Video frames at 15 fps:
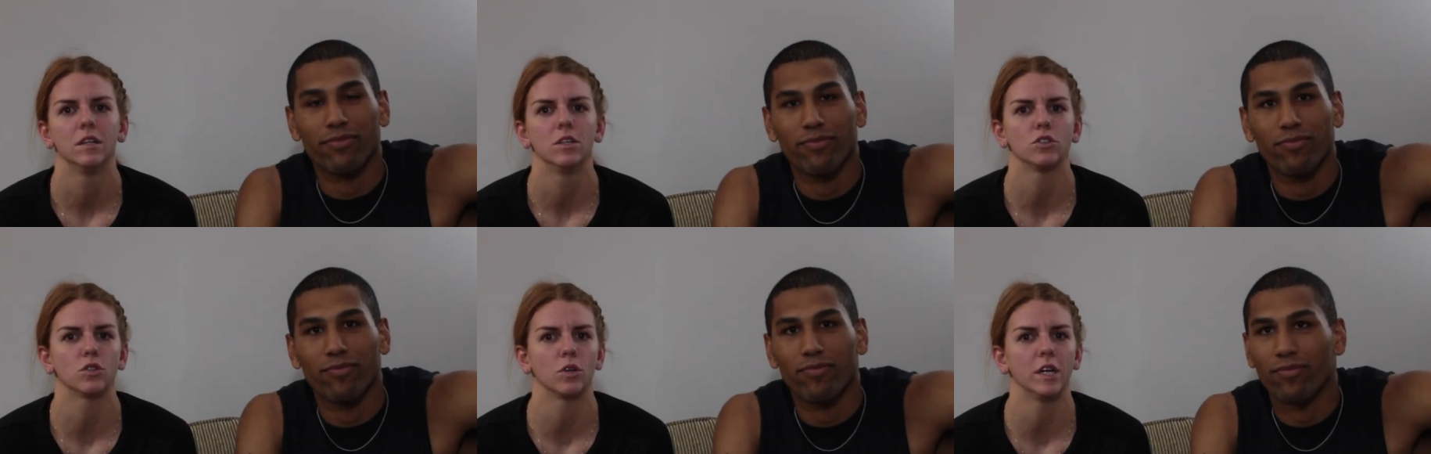
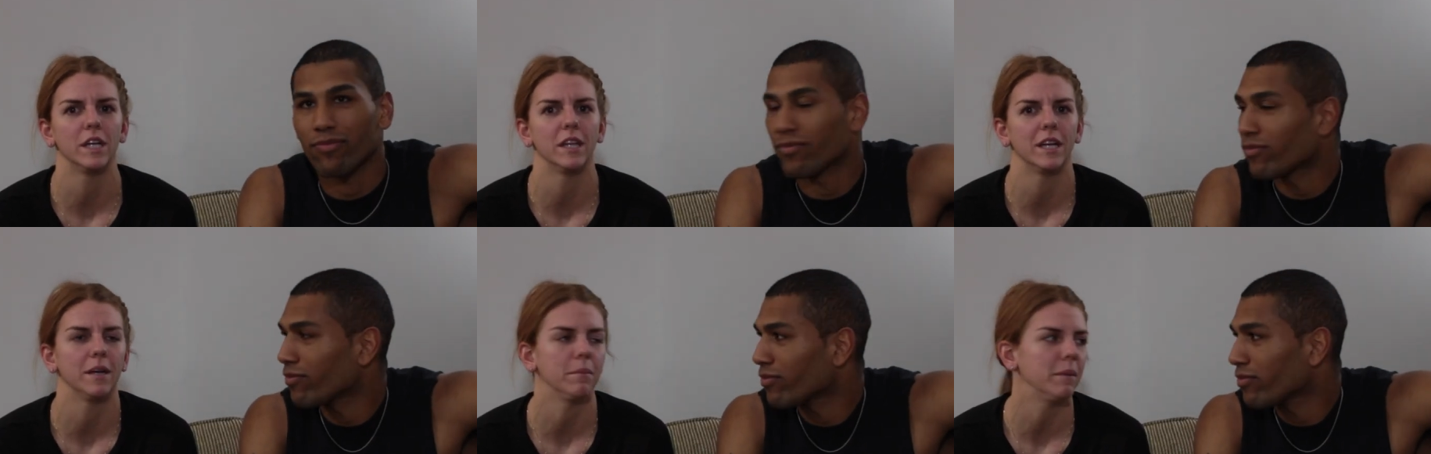
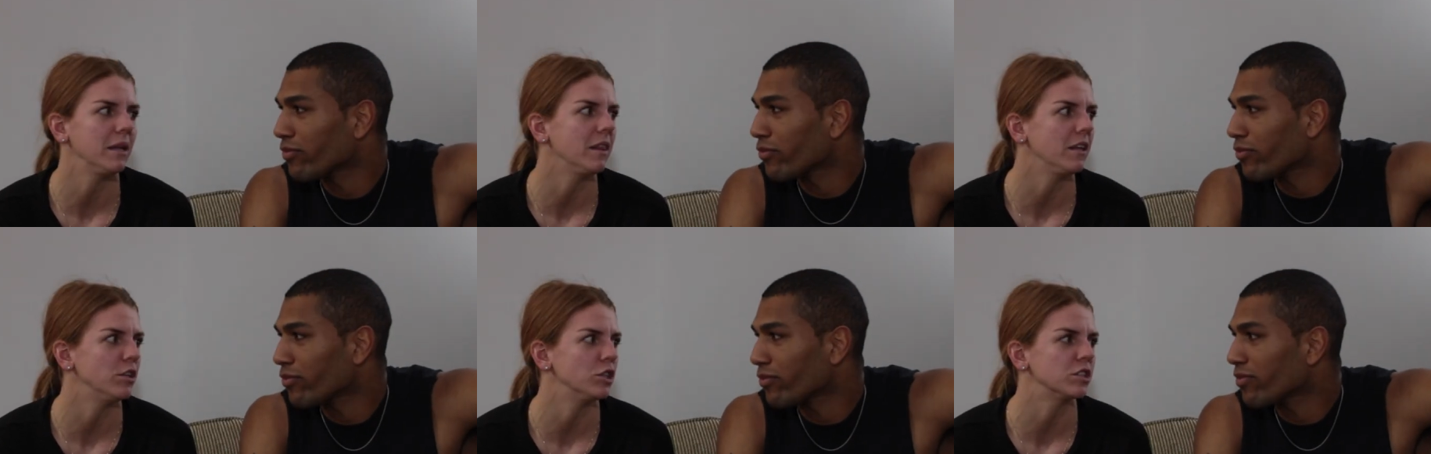Speaker 1: Sorry that it
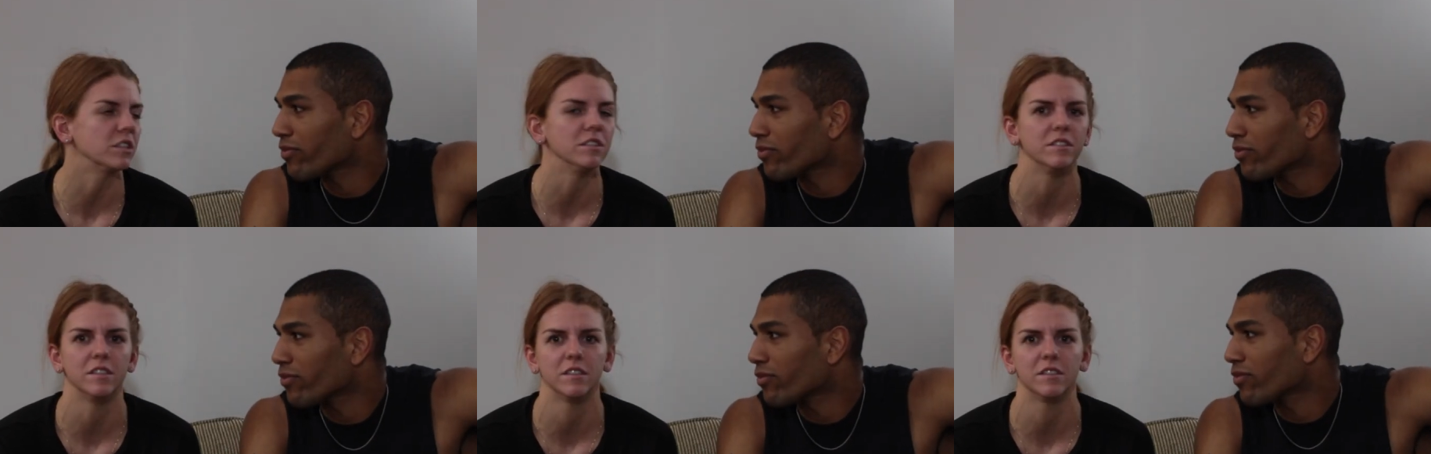mainly just
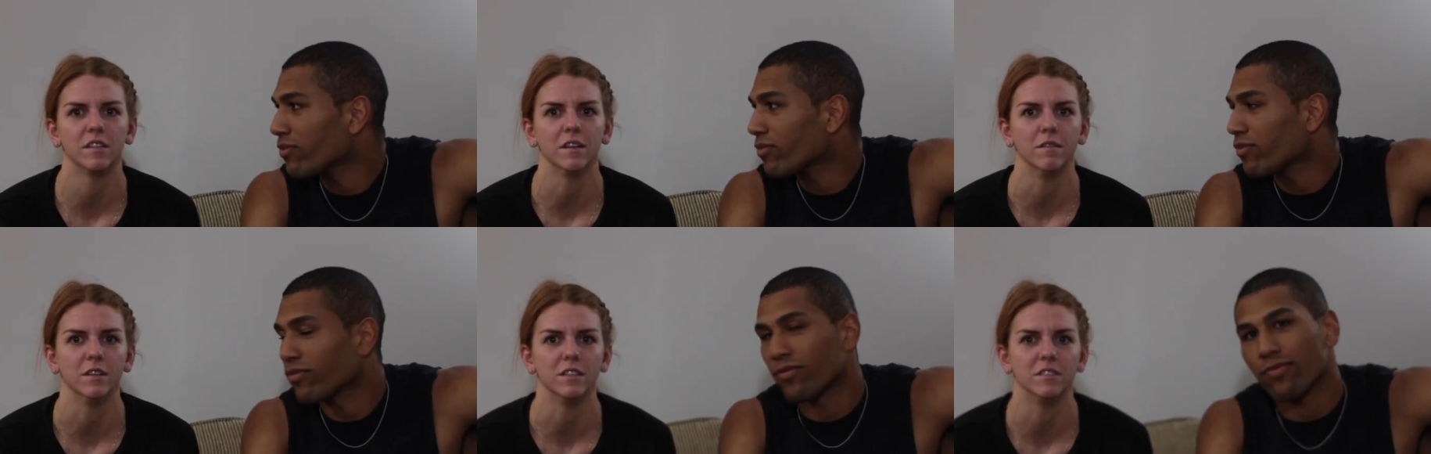
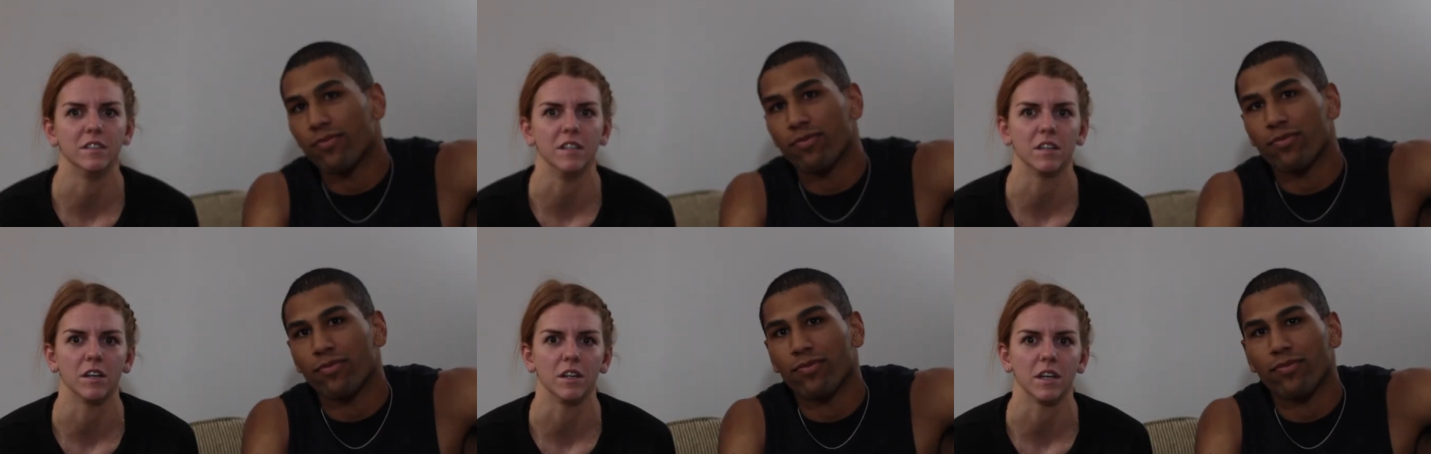consisted of us
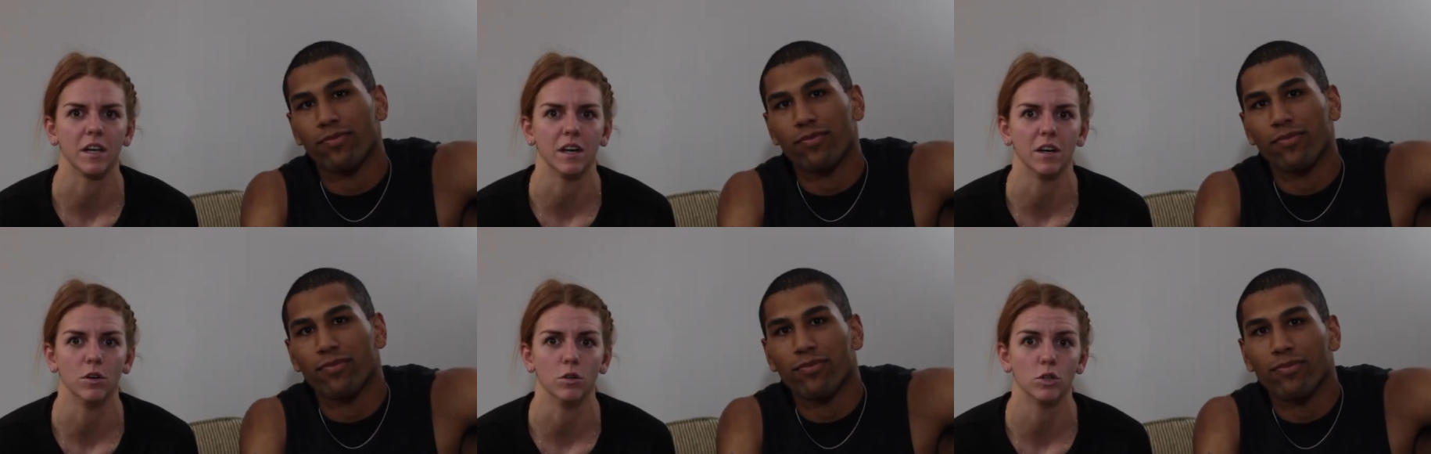sitting on the
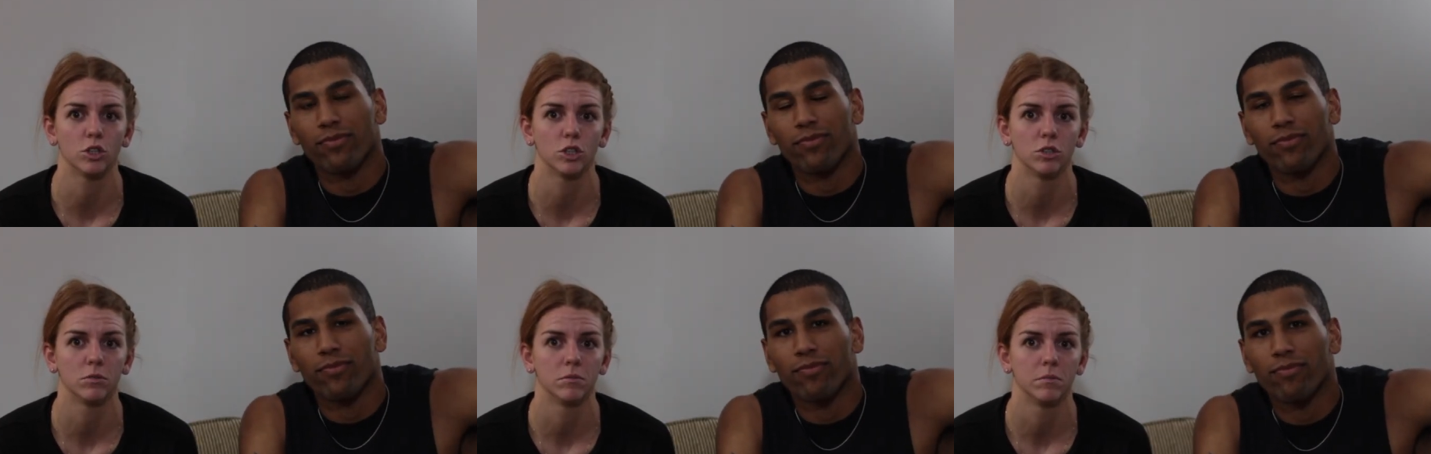
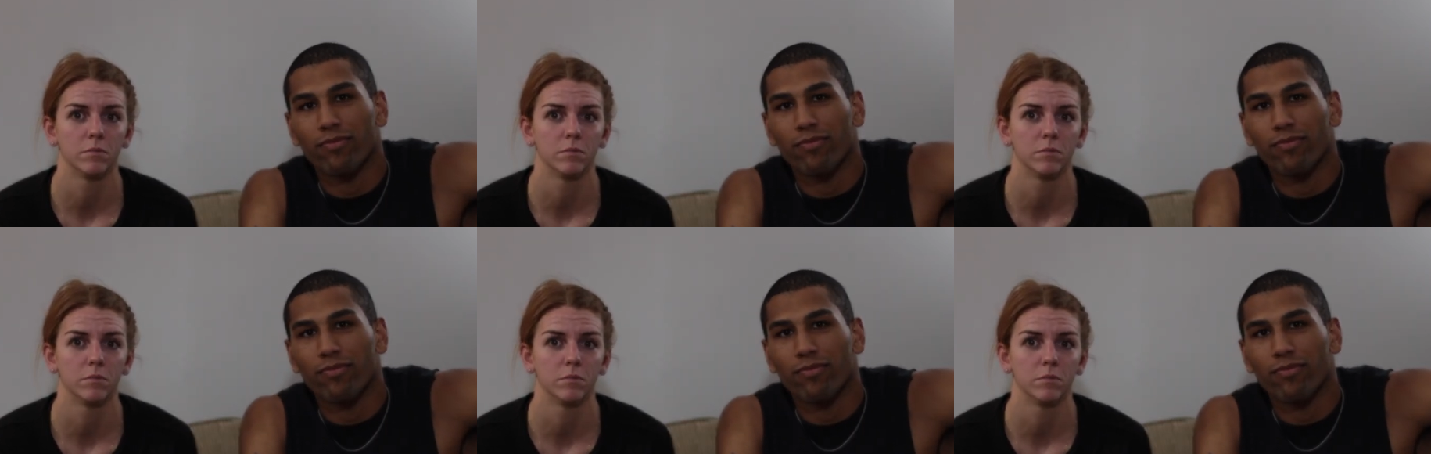couch.